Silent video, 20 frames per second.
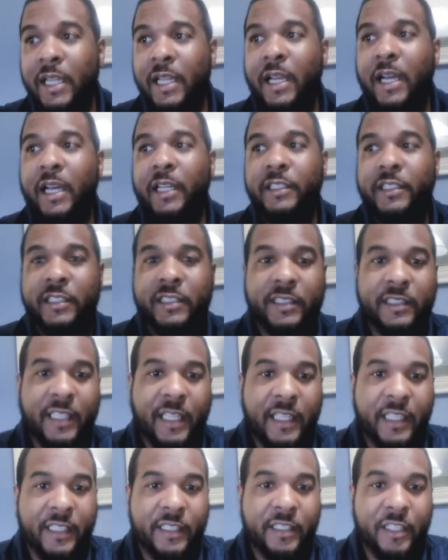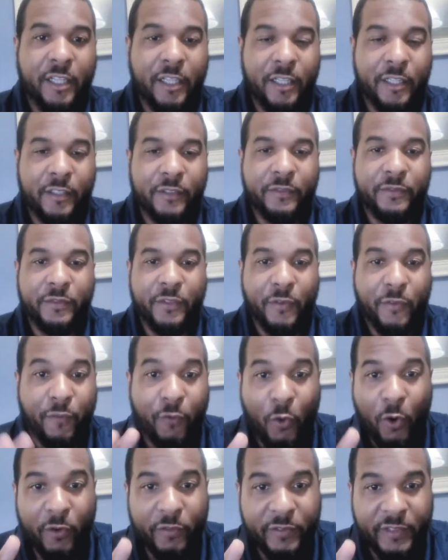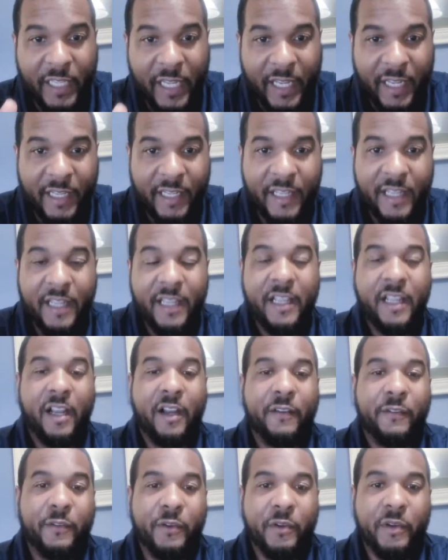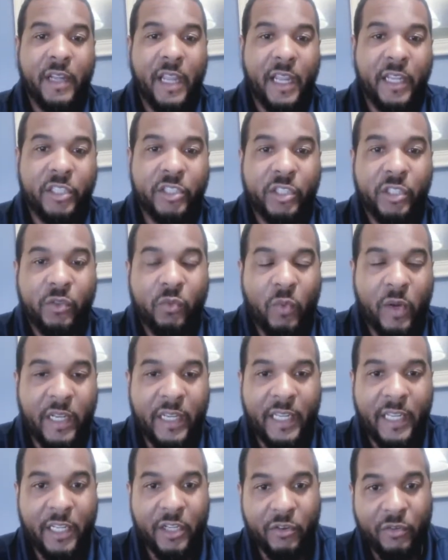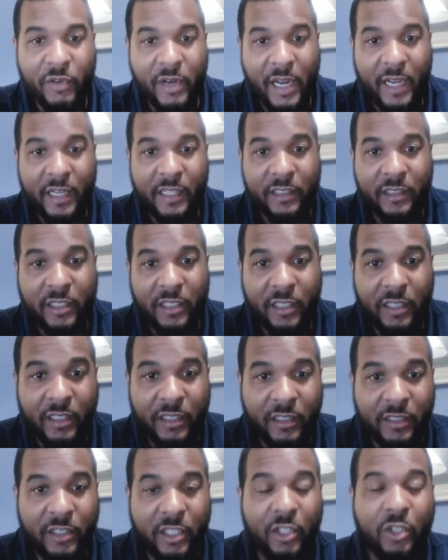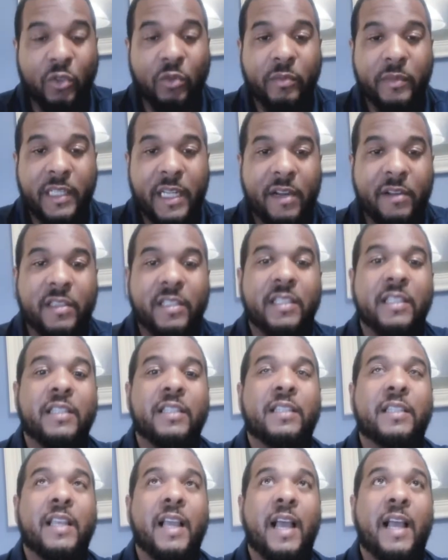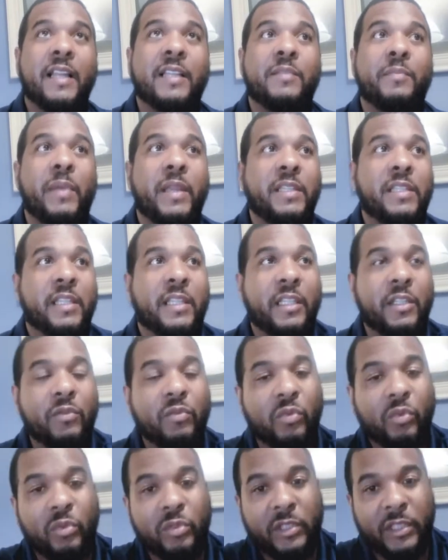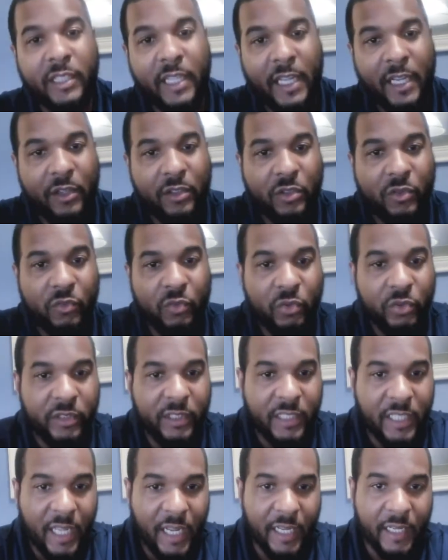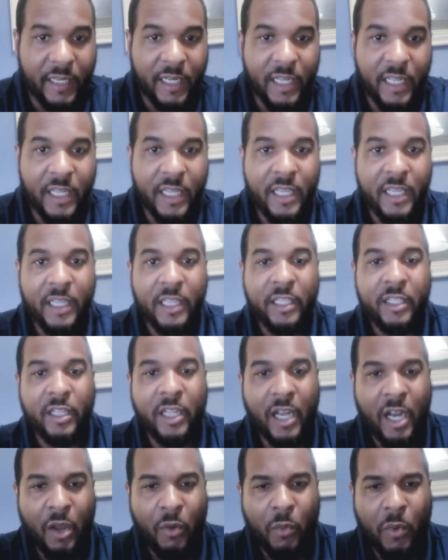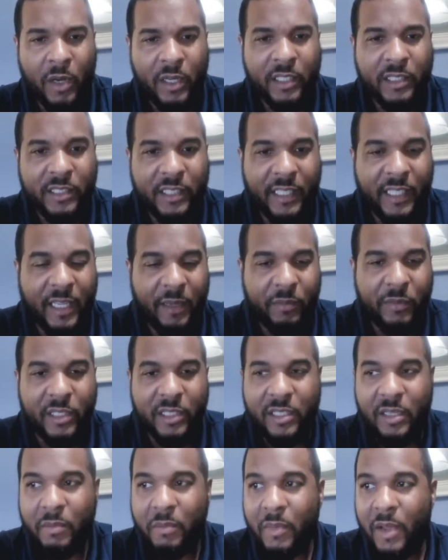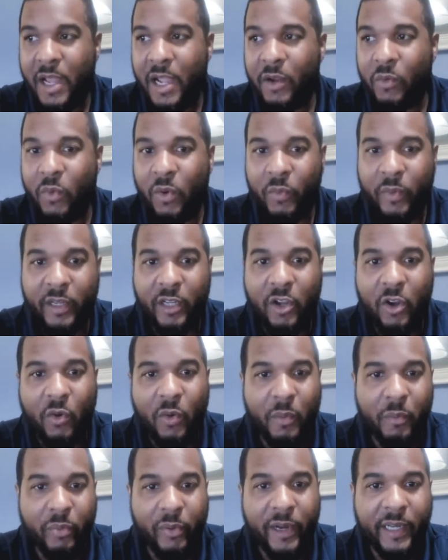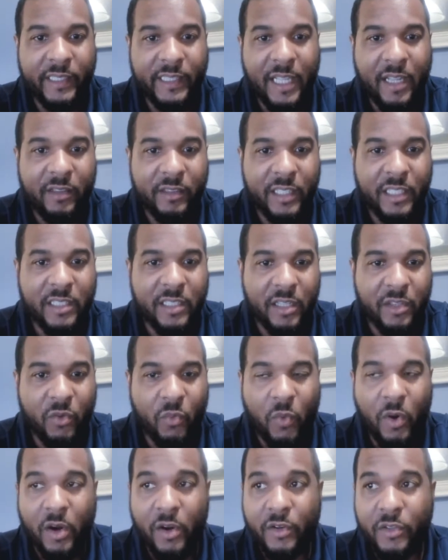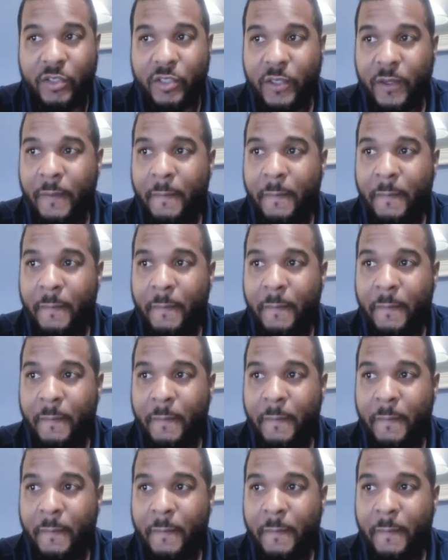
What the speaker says: understanding of the fourth day of creation, when he created the luminaries in the sky to basically rule the day and to rule the night. And I want us to keep this in mind when we go and break down these other words.